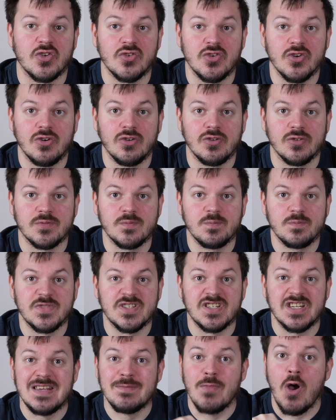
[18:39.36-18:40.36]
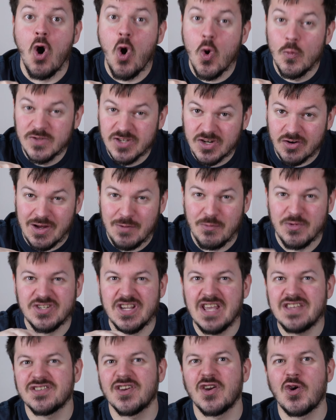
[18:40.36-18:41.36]
on your Steam home screen, which
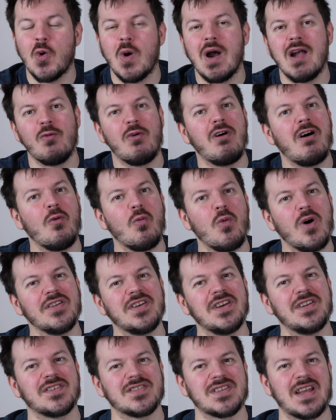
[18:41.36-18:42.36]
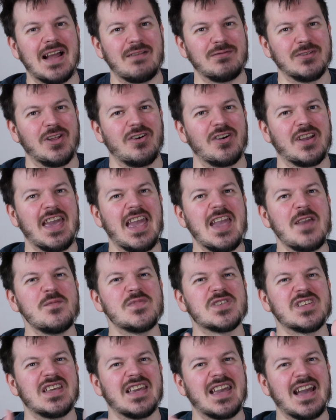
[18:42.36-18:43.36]
isn't quite what I wanted because I have a lot of
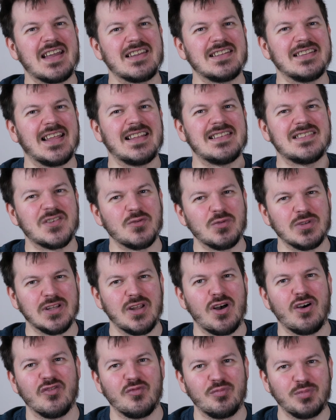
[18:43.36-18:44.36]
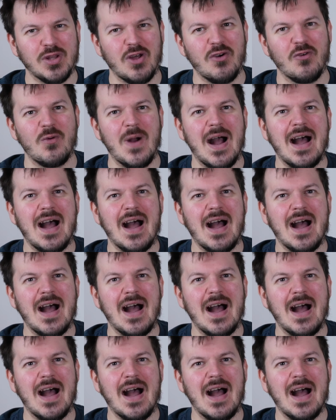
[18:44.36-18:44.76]
games and it kind of led to a lot of bloat.